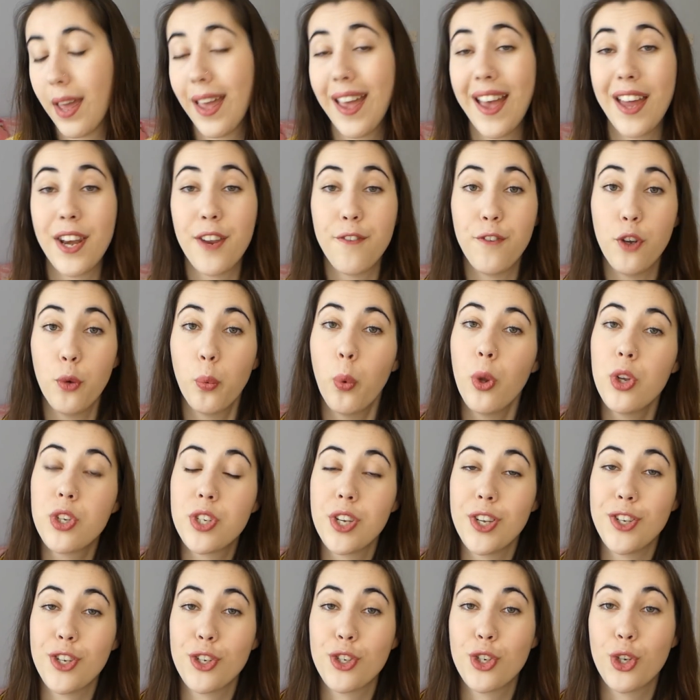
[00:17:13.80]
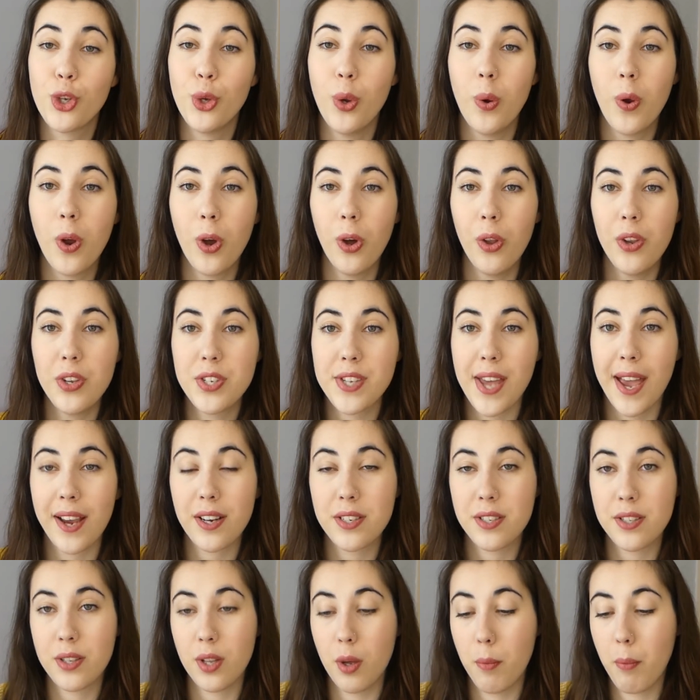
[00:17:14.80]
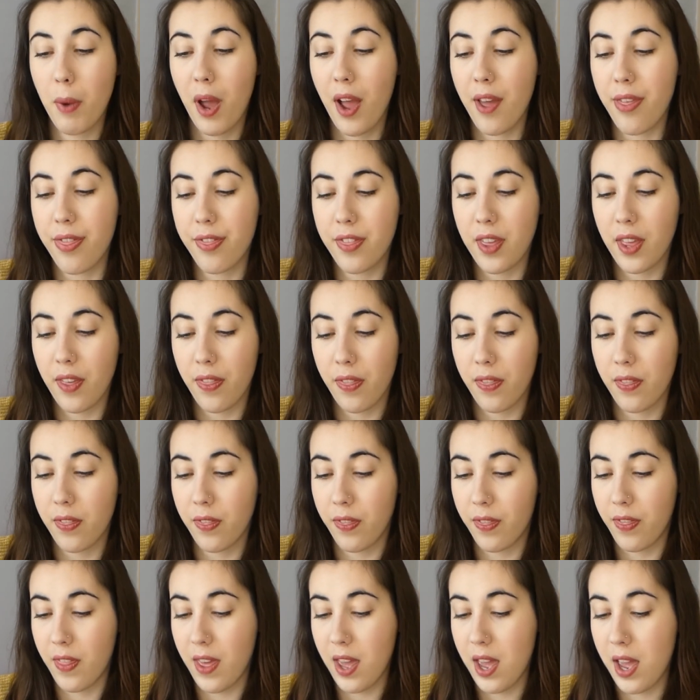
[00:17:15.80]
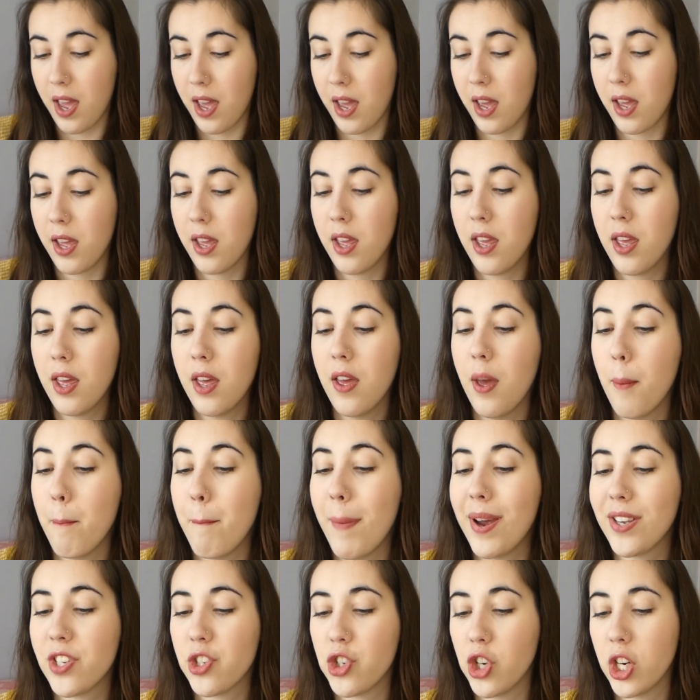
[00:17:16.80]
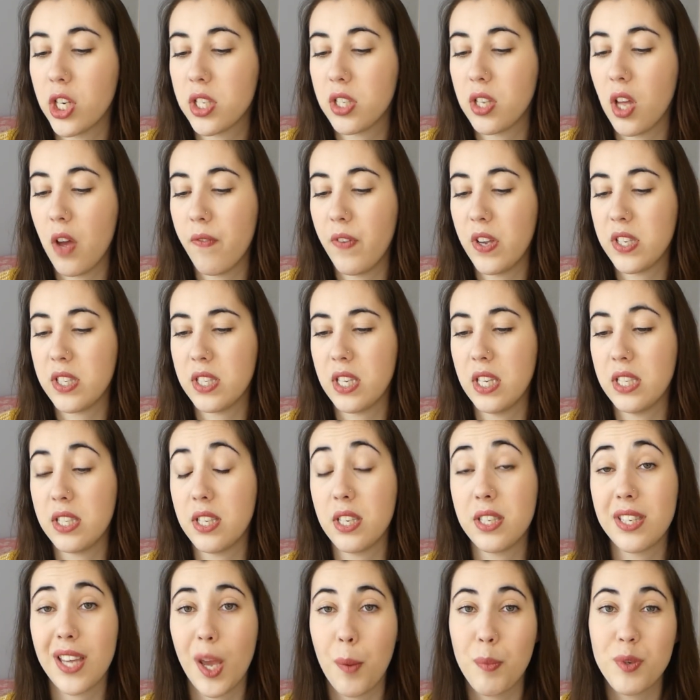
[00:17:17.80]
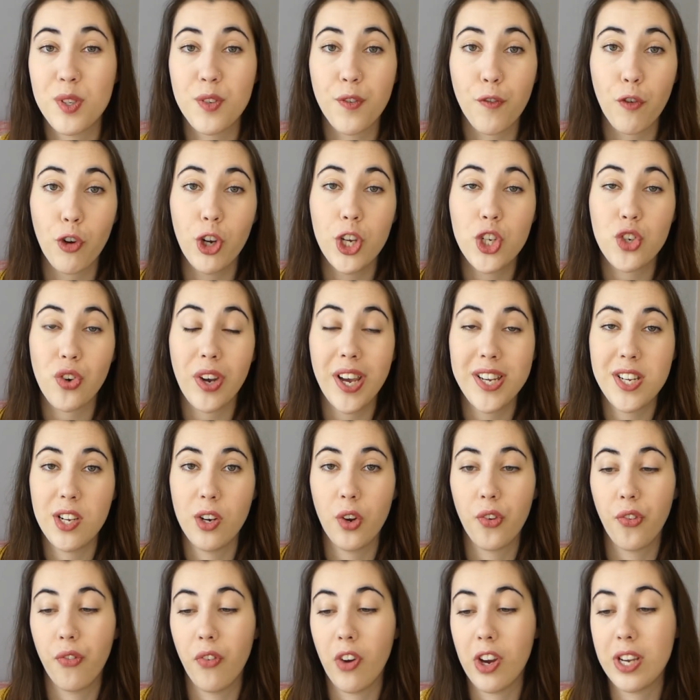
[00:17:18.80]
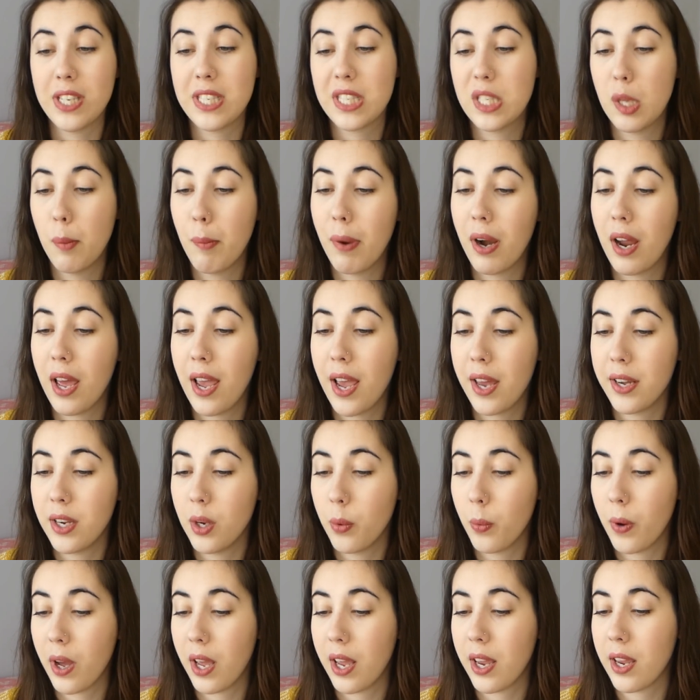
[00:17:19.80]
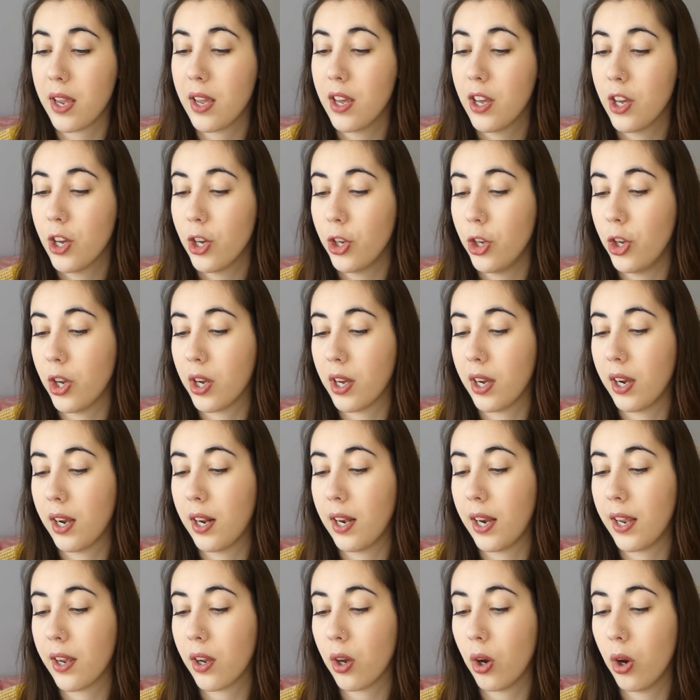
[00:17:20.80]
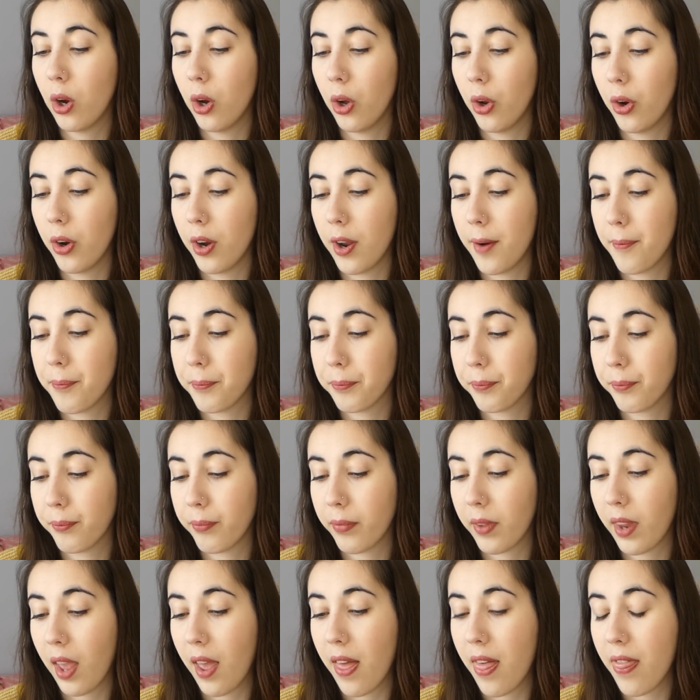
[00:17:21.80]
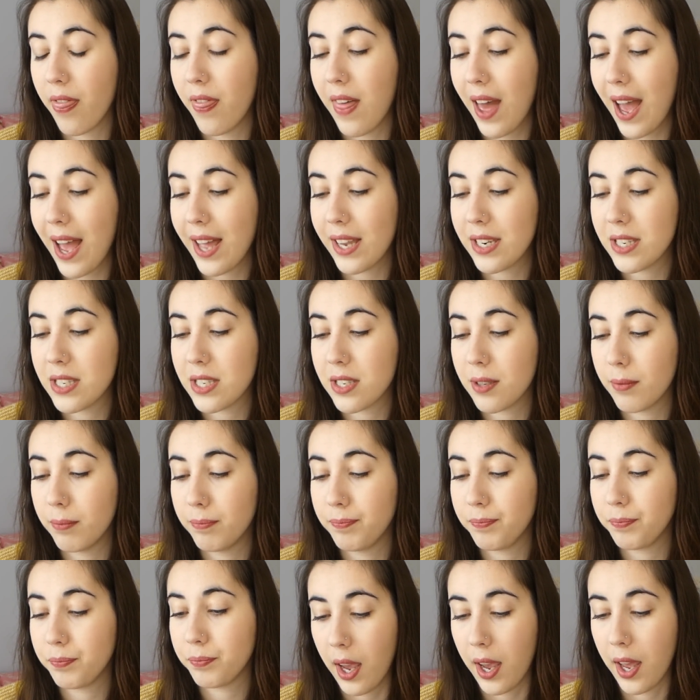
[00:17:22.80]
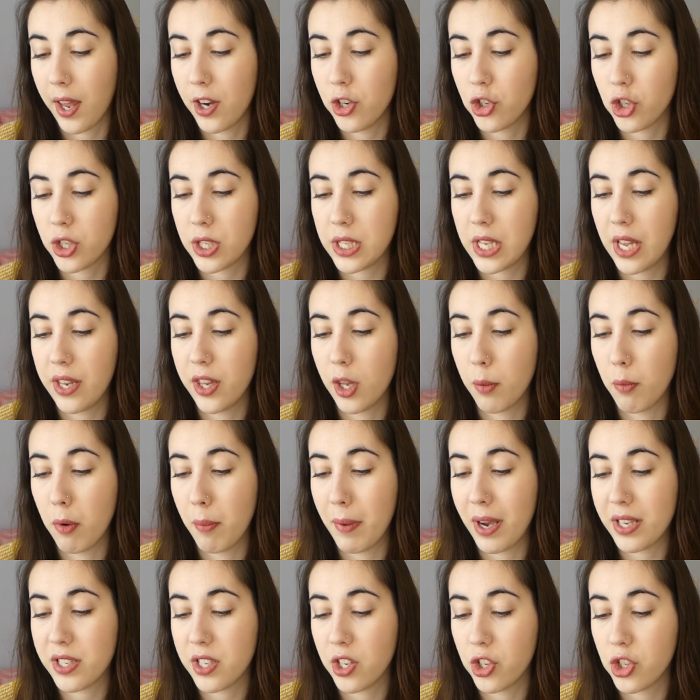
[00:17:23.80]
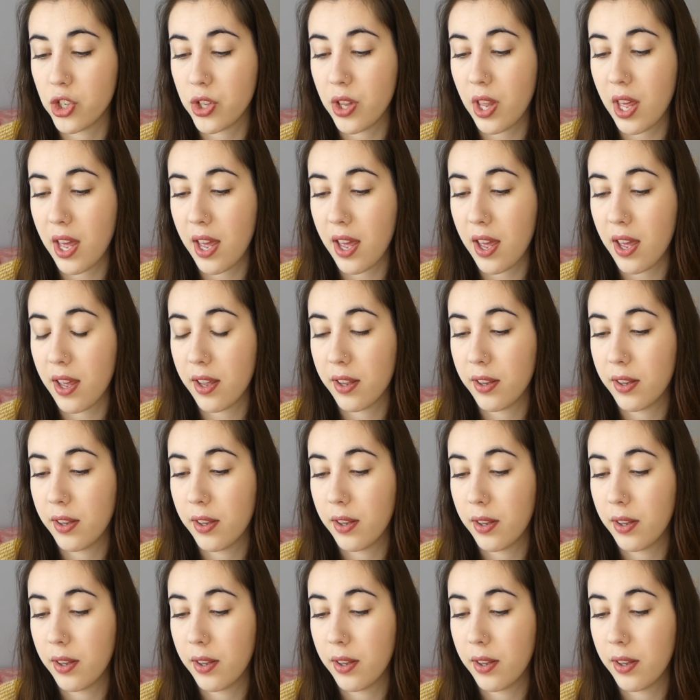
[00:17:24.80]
And if you wanted to contact them, I think their messaging service is the same as Free Trade. It looks very similar anyway. You can click on that and just send them a message there.